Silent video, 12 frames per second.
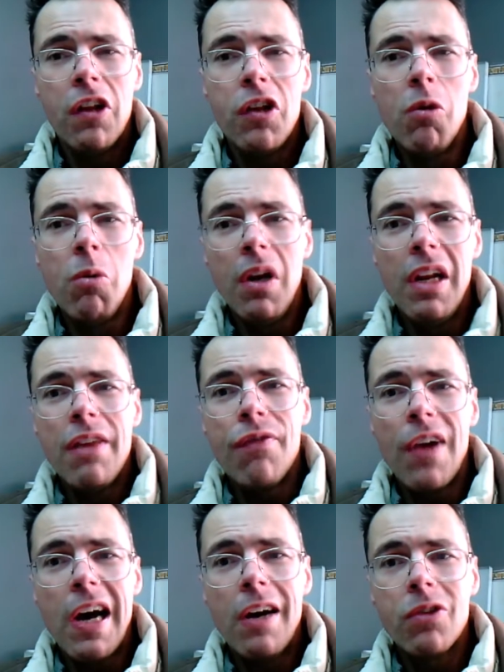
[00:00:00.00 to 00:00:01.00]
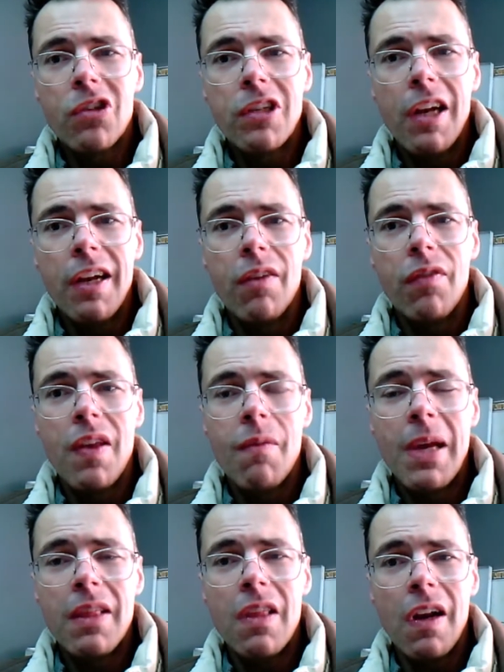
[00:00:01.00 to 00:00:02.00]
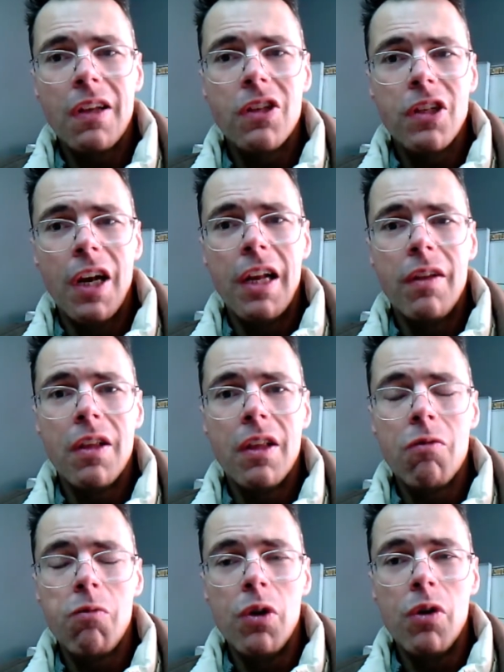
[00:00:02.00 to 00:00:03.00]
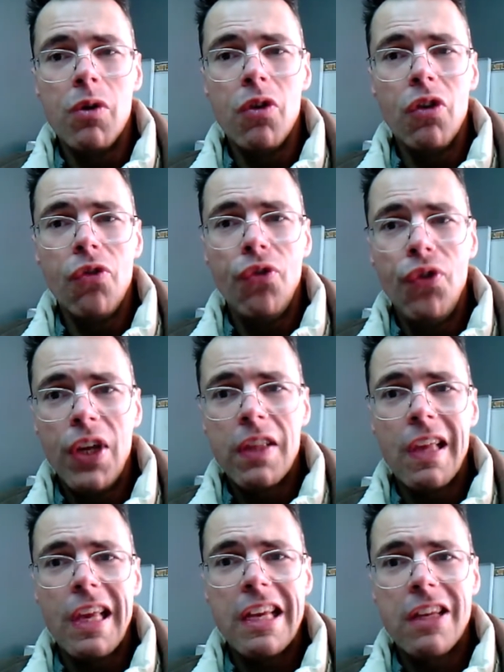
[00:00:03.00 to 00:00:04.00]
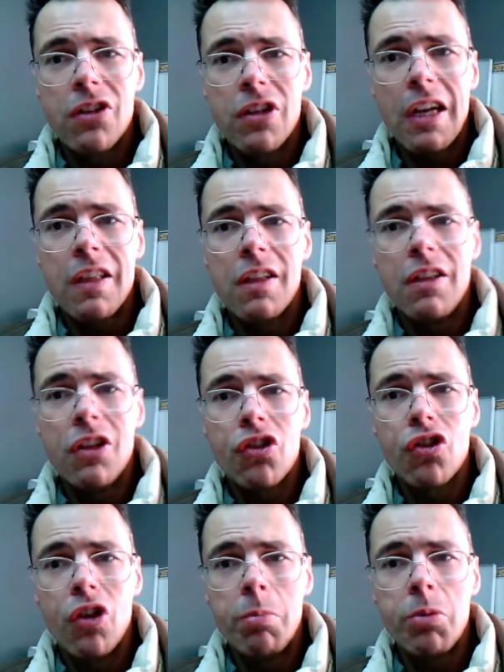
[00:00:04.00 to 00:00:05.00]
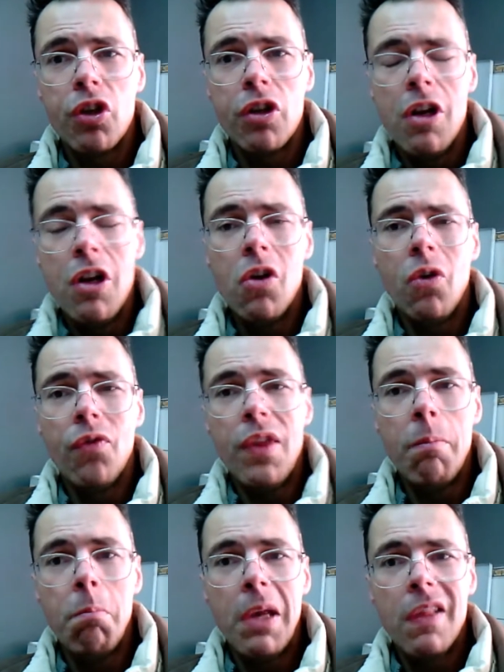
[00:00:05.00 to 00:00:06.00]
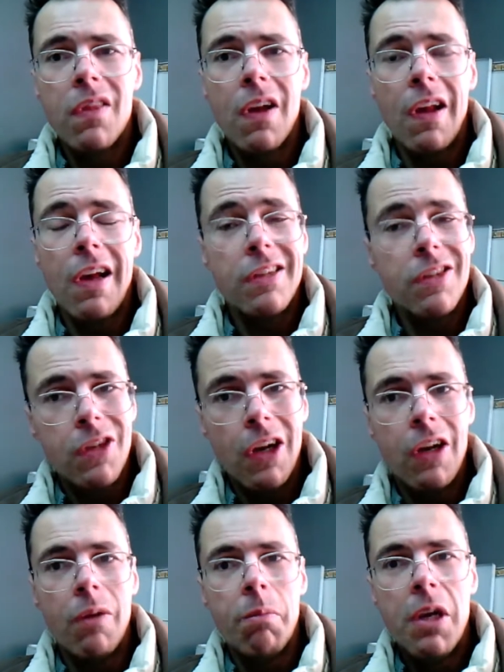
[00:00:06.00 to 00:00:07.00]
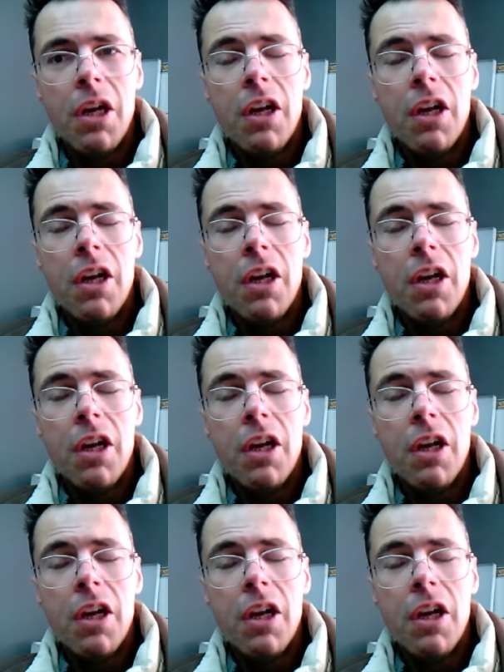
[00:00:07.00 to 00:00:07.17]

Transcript: you will live outside of the mental asylum that will fit exact description of the mental asylum.